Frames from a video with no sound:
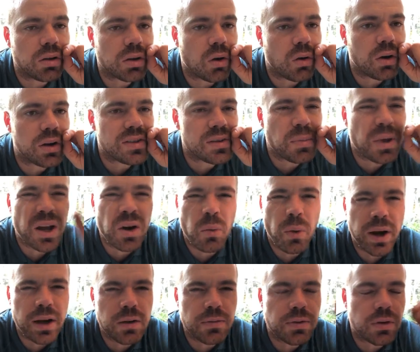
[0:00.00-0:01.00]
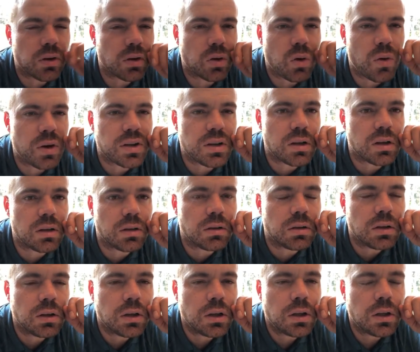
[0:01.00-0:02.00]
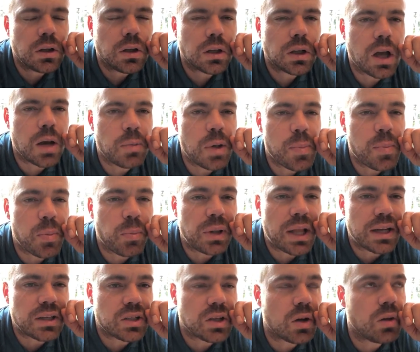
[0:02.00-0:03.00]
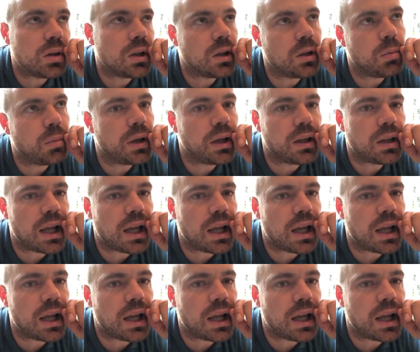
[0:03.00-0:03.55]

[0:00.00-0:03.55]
the coins. I'm kind of waiting for the coin to come up and plateau a little bit.